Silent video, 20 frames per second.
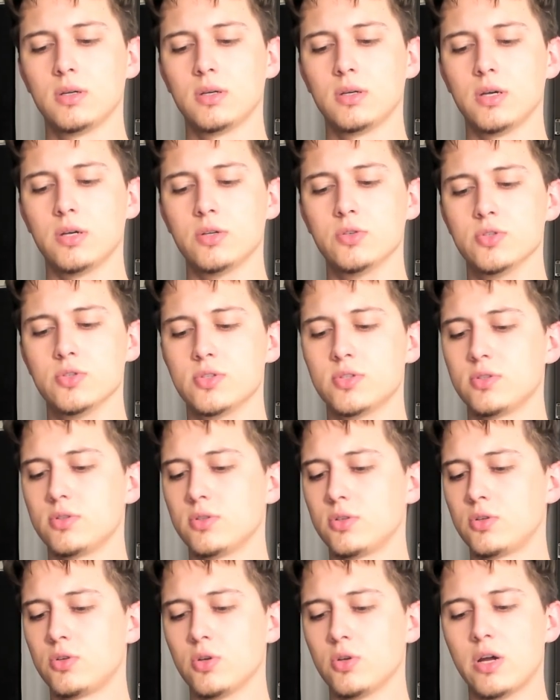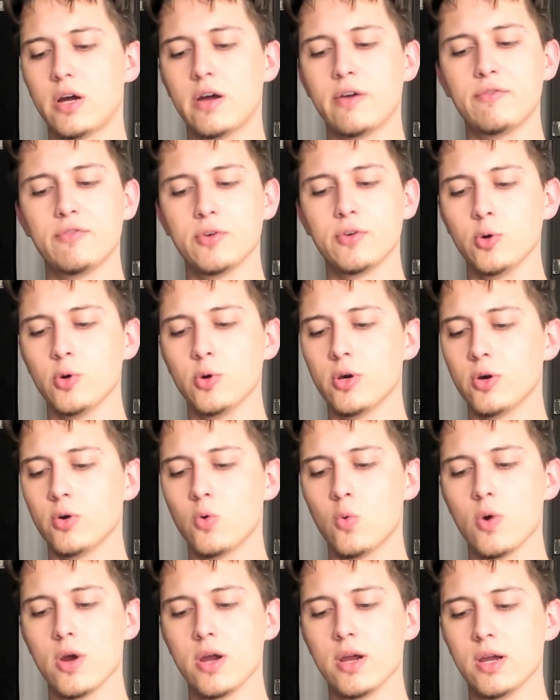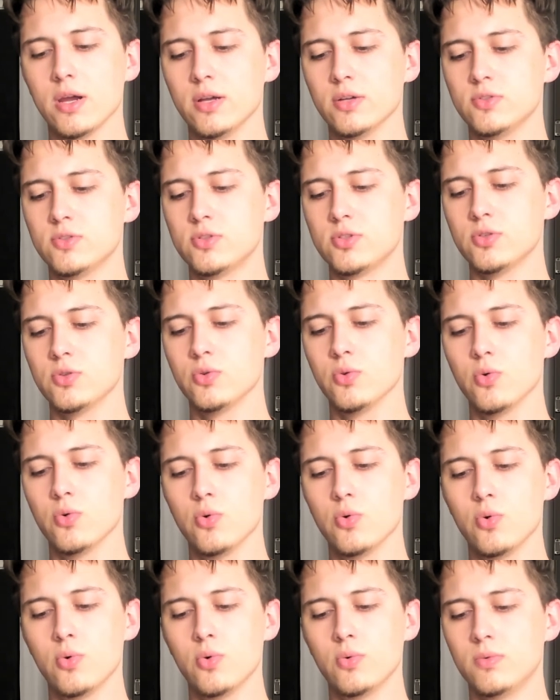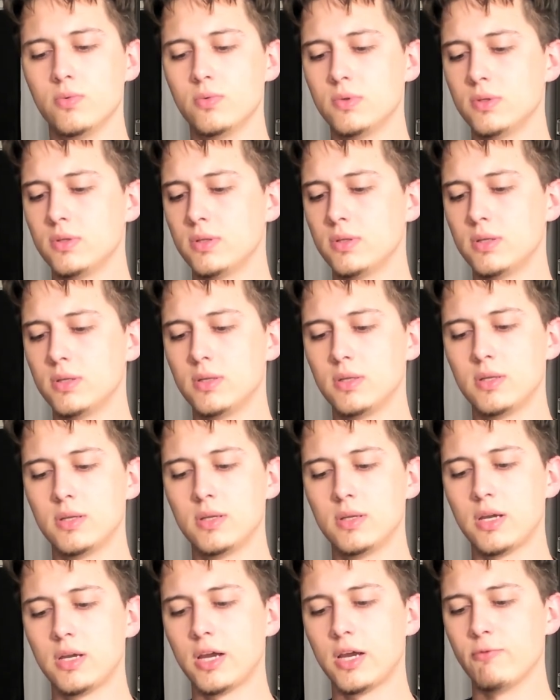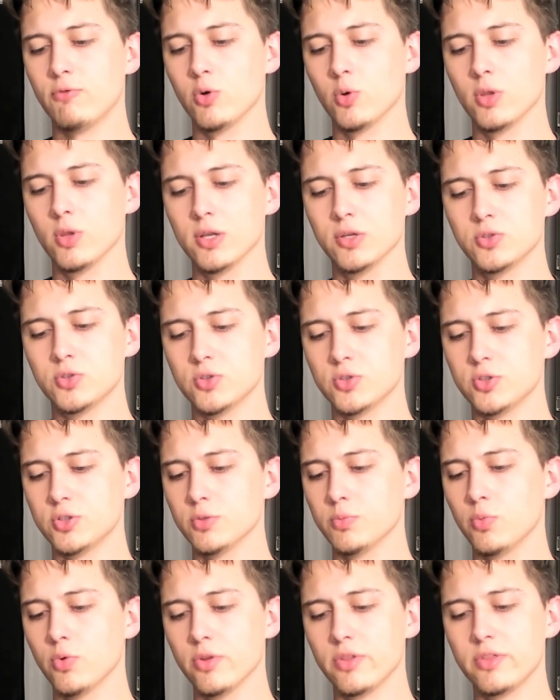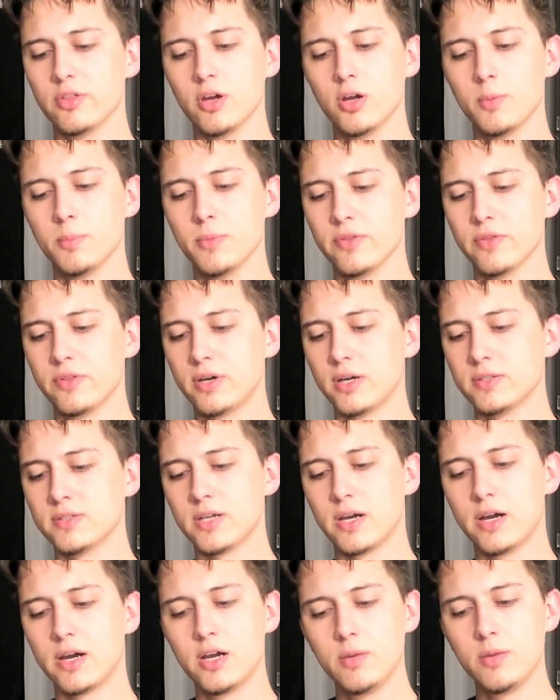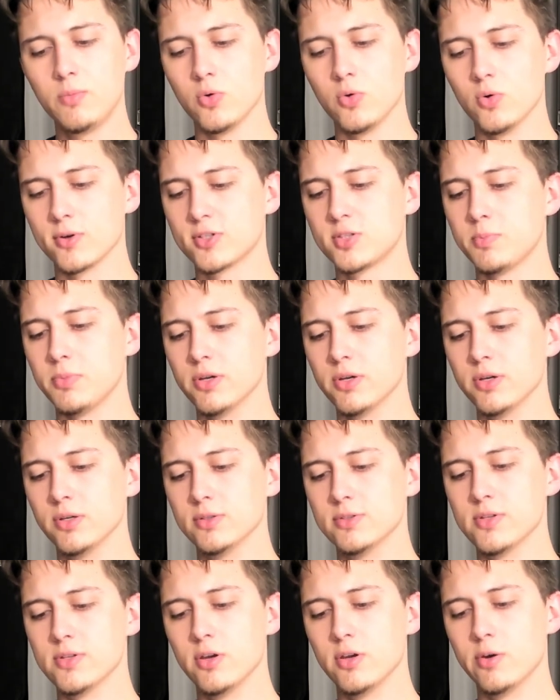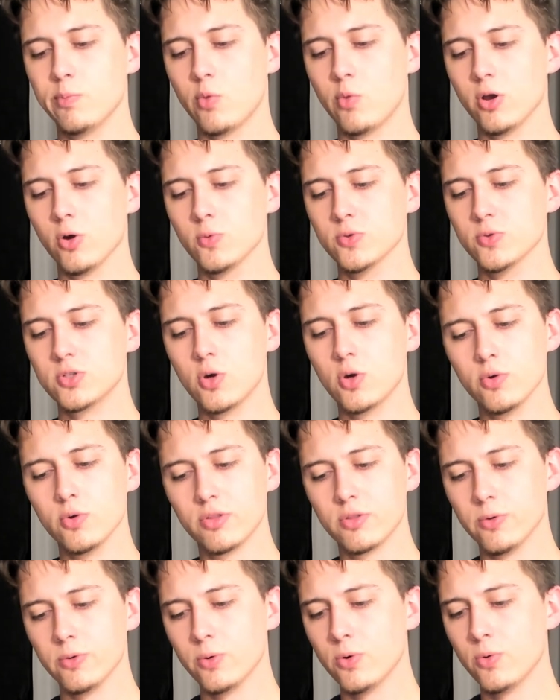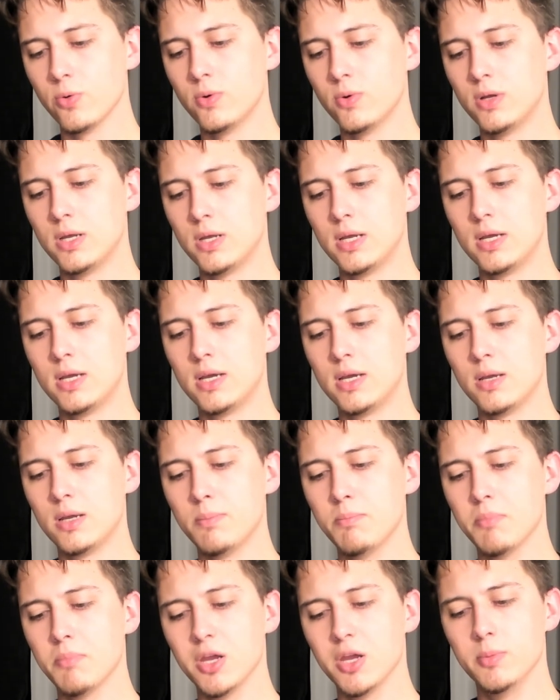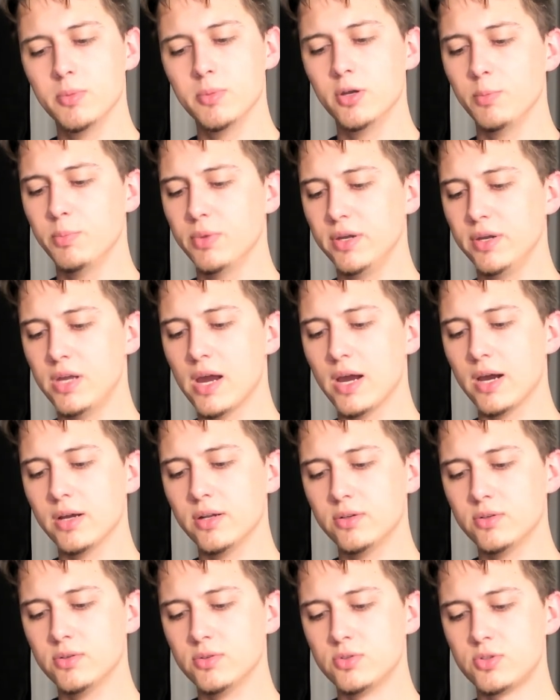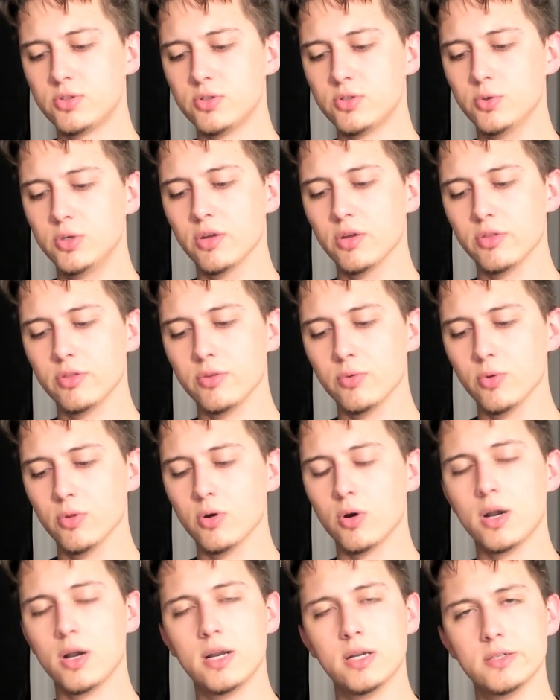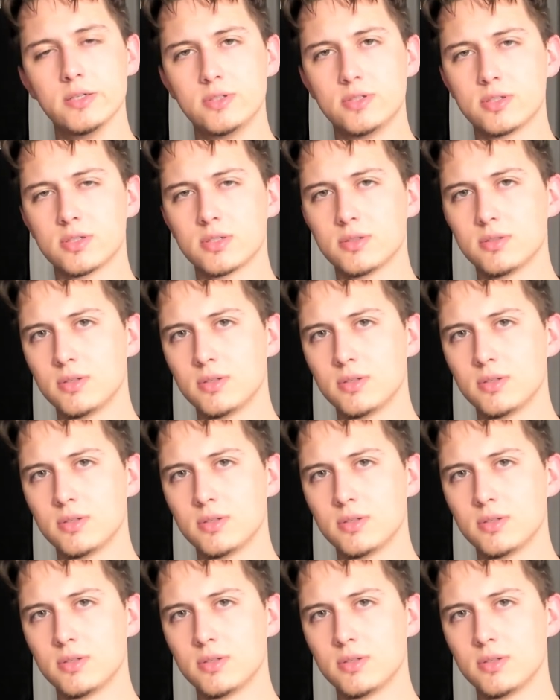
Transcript: I just could not figure out a way to have a relationship with them at that time or explain to them what I was going through. Maybe it began to get through their heads